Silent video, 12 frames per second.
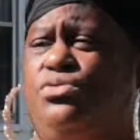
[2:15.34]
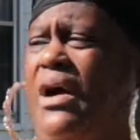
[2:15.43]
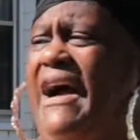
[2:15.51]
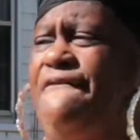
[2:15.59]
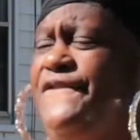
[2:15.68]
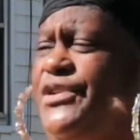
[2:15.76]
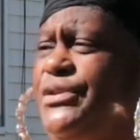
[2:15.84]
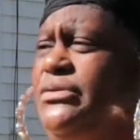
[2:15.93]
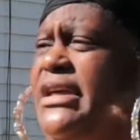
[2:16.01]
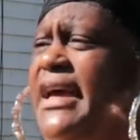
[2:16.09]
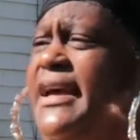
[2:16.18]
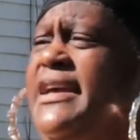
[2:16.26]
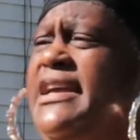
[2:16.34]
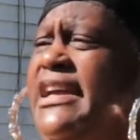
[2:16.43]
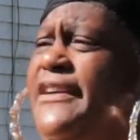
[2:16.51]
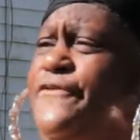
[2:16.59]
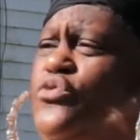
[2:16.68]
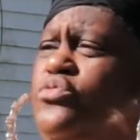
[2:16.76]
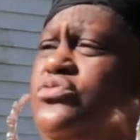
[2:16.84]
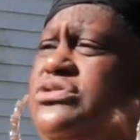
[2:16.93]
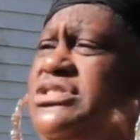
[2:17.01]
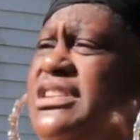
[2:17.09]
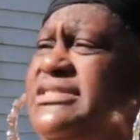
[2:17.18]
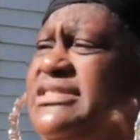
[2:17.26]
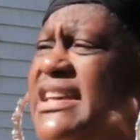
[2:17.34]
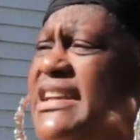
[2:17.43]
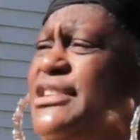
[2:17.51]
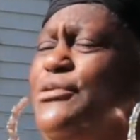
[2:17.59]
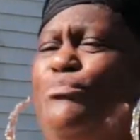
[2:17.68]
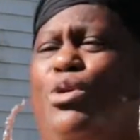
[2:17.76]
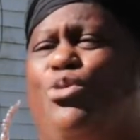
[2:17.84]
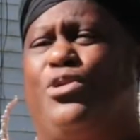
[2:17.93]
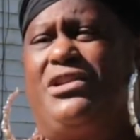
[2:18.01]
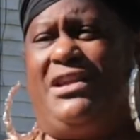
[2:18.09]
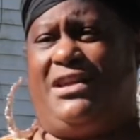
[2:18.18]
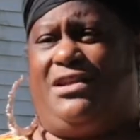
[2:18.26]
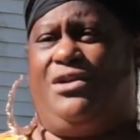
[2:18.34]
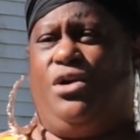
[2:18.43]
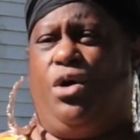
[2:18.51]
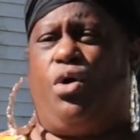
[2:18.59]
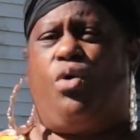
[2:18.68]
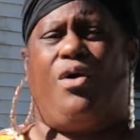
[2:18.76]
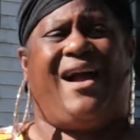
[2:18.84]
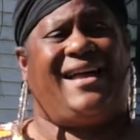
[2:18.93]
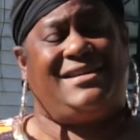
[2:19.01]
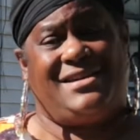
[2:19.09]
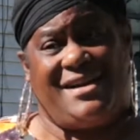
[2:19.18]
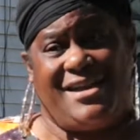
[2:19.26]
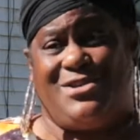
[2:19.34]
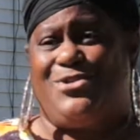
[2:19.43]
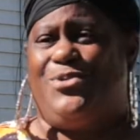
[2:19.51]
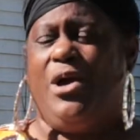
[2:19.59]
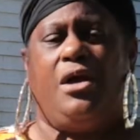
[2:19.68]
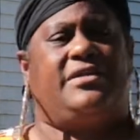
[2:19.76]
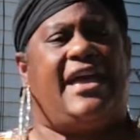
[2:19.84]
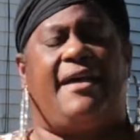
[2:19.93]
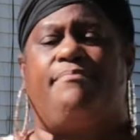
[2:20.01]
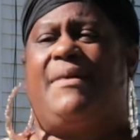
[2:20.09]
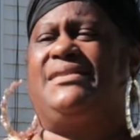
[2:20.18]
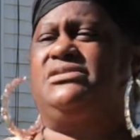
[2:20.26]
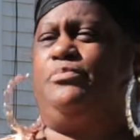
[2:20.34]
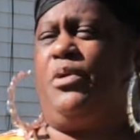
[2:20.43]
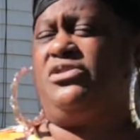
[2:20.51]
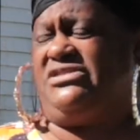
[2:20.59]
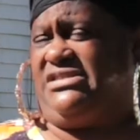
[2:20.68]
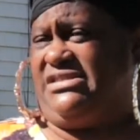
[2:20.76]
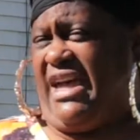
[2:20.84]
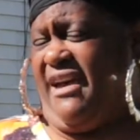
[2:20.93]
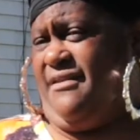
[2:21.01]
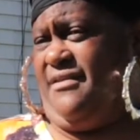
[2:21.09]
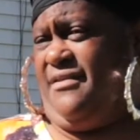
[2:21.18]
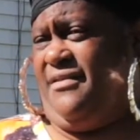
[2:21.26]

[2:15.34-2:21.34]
know, I feel that if you just say good morning or I love you, that makes a person's day,